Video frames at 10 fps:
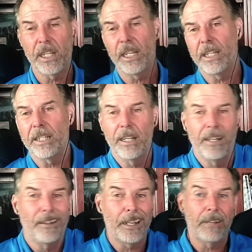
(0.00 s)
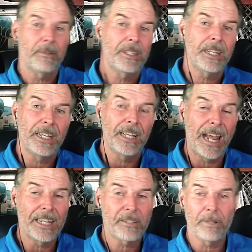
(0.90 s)
And like I was saying
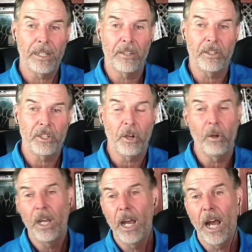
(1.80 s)
last week on the show,